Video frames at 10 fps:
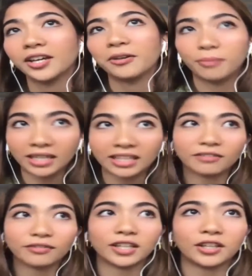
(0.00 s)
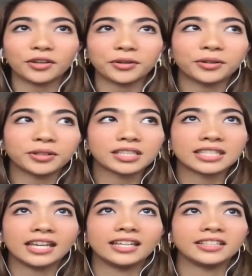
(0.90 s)
making videos
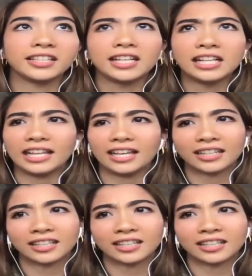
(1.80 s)
and like